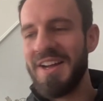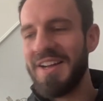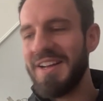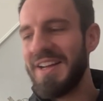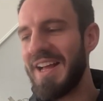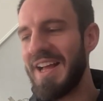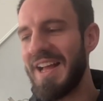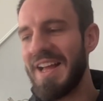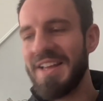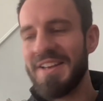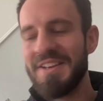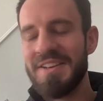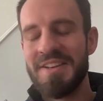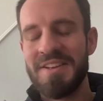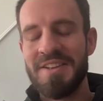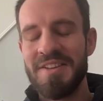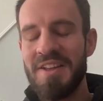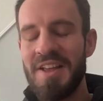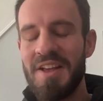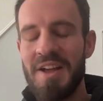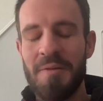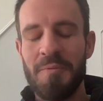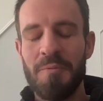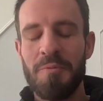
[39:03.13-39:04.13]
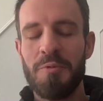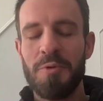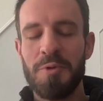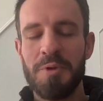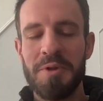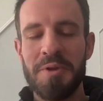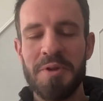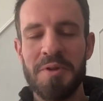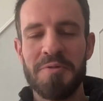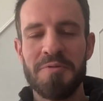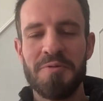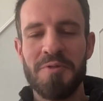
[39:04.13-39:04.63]
And I'm really
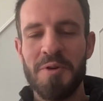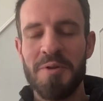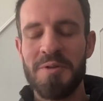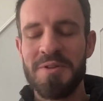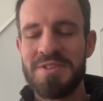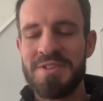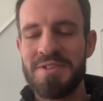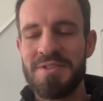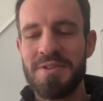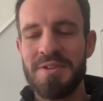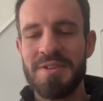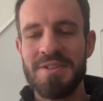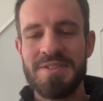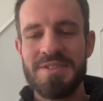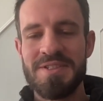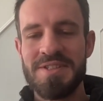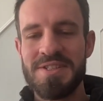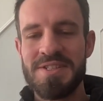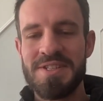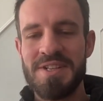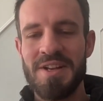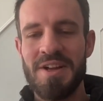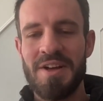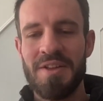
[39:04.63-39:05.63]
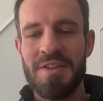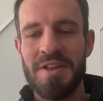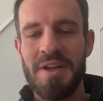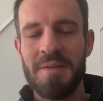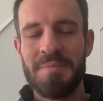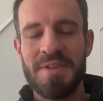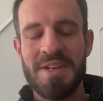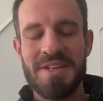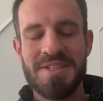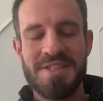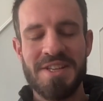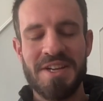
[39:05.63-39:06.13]
looking forward to seeing all the
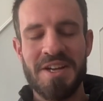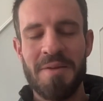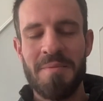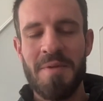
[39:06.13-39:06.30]
updates that come